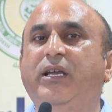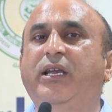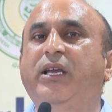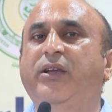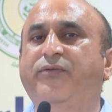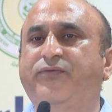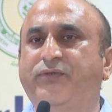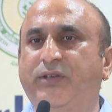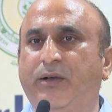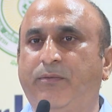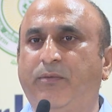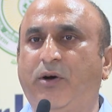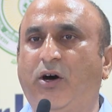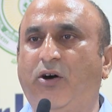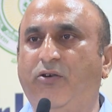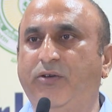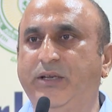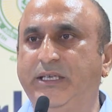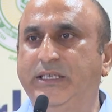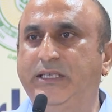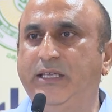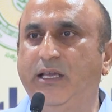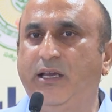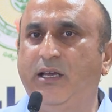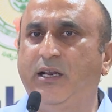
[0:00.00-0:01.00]
if somehow
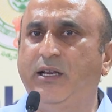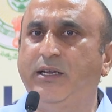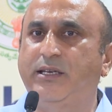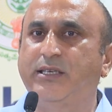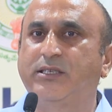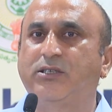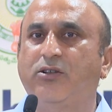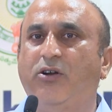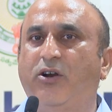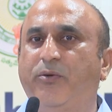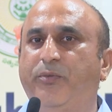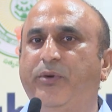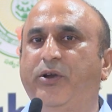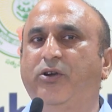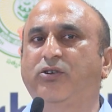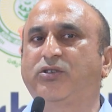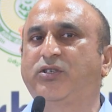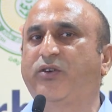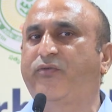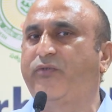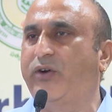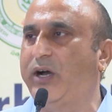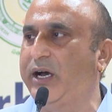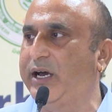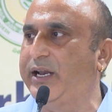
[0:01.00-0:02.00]
is there, it is not because
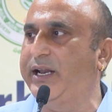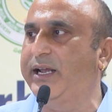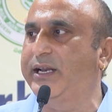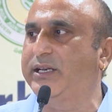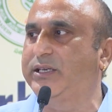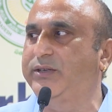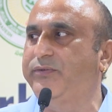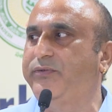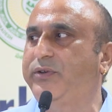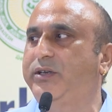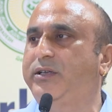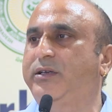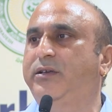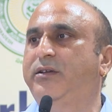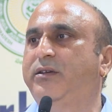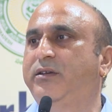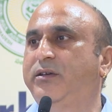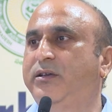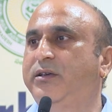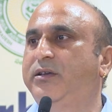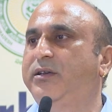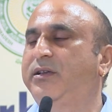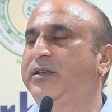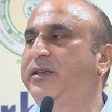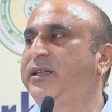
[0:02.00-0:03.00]
of our activity.
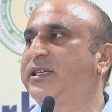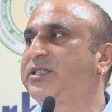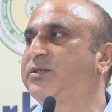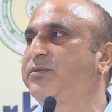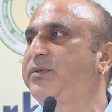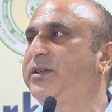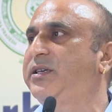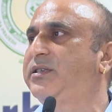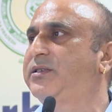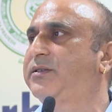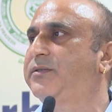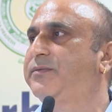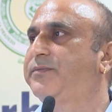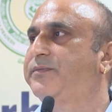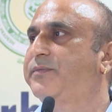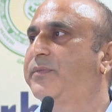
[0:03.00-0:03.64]
Next please.